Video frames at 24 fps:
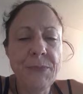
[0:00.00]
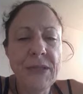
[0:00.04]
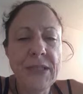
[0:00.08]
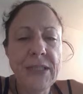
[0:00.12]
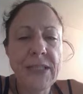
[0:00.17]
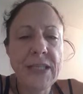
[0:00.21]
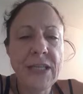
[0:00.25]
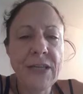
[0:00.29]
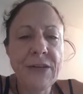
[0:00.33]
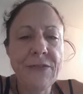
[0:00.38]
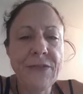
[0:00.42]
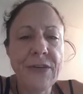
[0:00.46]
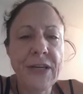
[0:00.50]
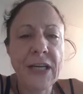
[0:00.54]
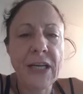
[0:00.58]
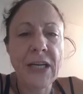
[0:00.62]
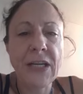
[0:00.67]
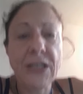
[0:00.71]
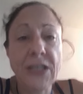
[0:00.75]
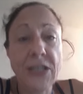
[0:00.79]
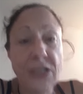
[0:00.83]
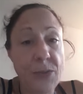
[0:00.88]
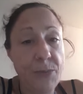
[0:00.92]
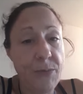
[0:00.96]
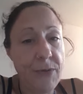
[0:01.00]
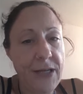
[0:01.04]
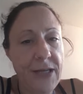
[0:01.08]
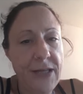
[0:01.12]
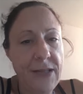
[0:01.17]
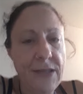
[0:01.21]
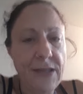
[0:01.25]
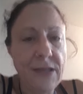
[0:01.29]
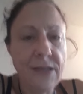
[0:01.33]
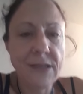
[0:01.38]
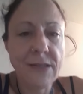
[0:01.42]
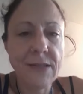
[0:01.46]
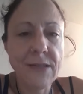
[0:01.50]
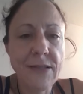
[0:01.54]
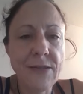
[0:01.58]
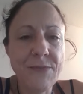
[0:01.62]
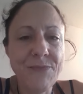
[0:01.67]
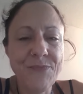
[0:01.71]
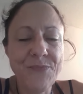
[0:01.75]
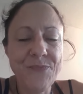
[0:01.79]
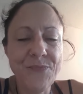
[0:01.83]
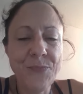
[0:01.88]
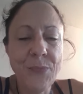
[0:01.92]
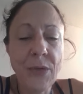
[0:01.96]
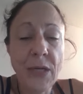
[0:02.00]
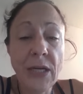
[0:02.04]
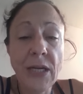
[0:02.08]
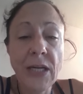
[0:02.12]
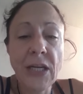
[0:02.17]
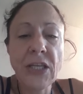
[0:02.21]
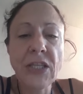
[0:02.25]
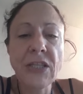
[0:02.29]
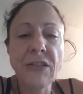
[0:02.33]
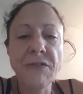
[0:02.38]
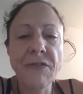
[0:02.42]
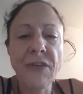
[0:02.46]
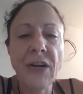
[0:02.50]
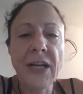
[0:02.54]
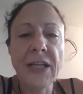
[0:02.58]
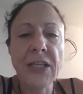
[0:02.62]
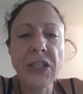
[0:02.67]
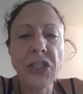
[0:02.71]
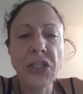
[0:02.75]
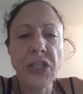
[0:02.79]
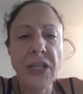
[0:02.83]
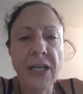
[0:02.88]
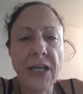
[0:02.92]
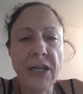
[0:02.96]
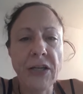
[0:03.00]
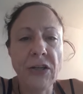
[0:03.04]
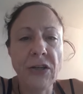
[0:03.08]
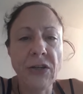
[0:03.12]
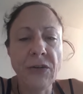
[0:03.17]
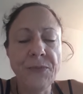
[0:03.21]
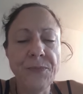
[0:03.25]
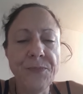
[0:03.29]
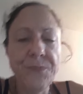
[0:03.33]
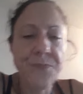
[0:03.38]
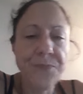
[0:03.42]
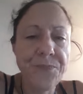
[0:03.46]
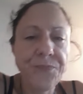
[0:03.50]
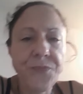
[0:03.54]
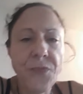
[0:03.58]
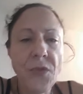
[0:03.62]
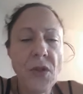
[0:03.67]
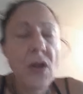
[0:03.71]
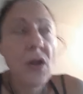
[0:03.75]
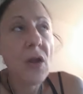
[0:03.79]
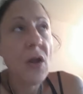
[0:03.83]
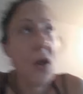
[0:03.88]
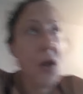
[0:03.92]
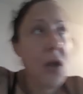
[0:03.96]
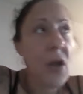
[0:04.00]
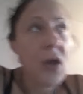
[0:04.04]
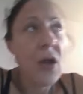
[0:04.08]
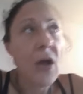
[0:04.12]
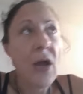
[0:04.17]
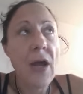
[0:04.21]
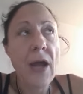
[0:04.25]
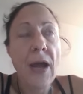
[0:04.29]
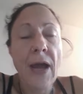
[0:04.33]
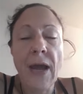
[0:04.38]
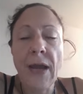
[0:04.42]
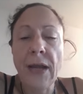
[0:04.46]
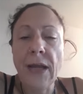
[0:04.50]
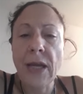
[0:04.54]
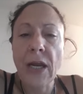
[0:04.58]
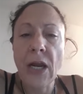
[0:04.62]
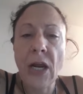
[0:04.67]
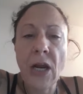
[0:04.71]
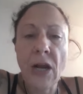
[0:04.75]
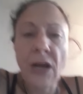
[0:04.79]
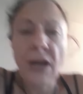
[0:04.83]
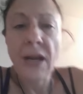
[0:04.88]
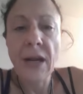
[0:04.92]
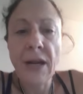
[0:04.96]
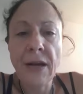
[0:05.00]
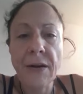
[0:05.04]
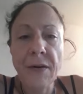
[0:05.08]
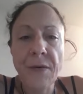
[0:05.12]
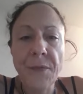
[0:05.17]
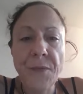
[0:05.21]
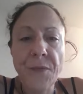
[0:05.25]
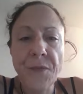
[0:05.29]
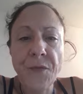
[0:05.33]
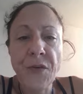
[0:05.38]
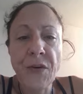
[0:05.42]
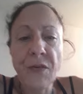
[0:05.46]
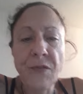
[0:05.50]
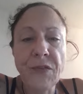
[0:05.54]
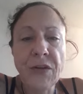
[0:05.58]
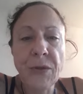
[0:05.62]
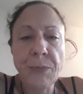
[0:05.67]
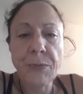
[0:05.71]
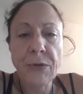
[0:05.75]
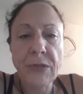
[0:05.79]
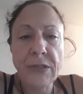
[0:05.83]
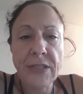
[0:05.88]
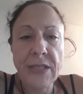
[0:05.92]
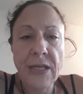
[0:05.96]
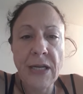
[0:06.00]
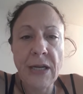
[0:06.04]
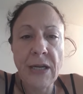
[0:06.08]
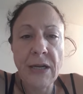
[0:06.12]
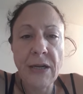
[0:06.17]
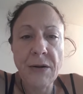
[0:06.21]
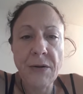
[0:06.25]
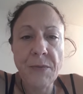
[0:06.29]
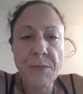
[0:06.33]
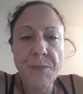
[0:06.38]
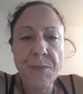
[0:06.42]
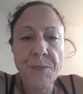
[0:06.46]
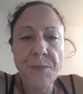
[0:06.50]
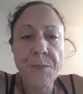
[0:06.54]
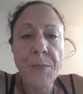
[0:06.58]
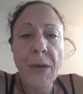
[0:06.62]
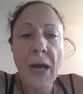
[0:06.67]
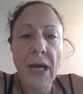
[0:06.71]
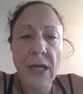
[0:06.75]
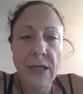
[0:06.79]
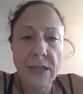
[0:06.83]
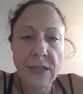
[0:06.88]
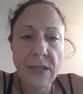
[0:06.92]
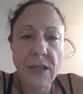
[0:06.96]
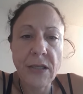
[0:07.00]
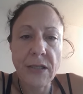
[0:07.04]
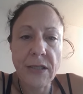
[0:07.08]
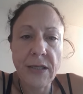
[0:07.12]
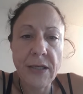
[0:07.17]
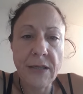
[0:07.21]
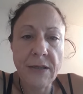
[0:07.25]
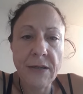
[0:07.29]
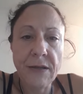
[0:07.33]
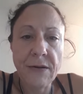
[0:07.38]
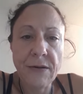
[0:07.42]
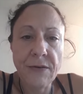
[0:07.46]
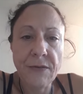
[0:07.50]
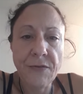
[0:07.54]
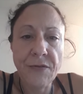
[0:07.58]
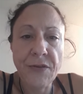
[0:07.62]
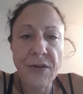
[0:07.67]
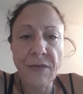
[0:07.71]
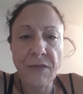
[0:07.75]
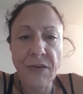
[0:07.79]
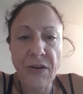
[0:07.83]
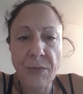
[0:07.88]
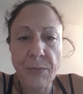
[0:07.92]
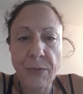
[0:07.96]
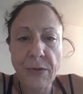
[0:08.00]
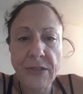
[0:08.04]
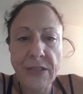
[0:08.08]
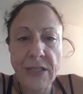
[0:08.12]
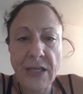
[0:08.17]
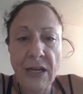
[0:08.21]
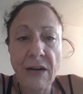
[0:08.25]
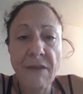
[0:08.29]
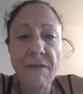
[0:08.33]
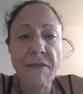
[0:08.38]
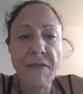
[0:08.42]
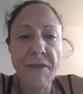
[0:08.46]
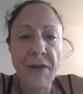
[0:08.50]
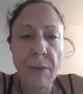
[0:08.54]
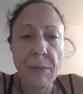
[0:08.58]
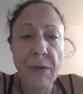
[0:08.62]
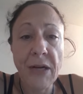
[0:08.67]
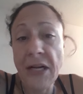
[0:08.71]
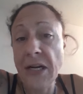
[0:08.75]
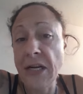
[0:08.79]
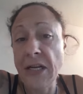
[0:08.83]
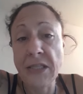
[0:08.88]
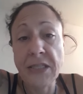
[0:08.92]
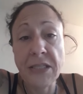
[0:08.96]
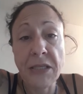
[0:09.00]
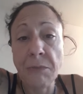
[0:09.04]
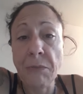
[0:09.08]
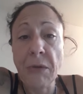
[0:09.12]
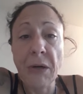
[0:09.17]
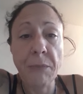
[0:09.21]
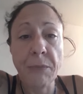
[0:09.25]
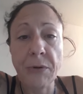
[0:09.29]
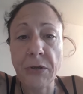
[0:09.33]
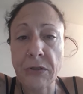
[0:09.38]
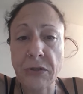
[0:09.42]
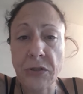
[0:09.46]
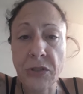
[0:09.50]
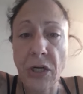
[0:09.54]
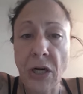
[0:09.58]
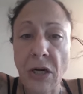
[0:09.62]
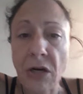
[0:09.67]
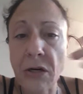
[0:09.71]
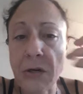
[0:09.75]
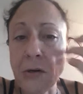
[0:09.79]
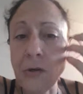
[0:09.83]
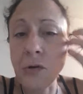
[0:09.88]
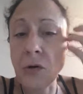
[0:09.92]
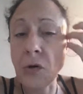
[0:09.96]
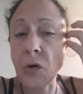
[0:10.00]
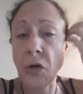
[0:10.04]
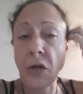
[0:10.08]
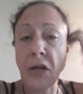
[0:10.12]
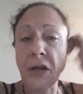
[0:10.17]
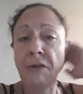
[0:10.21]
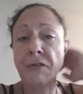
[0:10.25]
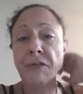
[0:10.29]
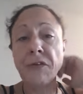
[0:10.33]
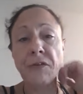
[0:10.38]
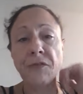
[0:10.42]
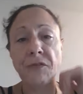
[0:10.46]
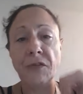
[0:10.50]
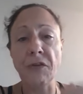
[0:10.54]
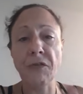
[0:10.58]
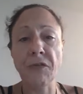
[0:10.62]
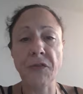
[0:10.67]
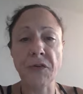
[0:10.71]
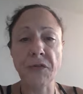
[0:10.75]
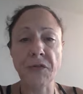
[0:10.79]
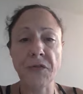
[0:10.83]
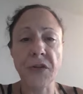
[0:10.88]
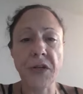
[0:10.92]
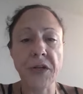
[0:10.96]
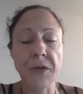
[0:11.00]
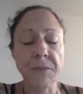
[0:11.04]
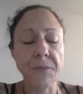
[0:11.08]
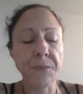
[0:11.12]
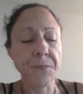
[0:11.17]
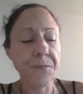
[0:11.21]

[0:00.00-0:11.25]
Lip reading: Let me see if I can explain this. Being a divine channel, I carry 50% masculine, 50% feminine. It's in my birth chart, okay? 50-50.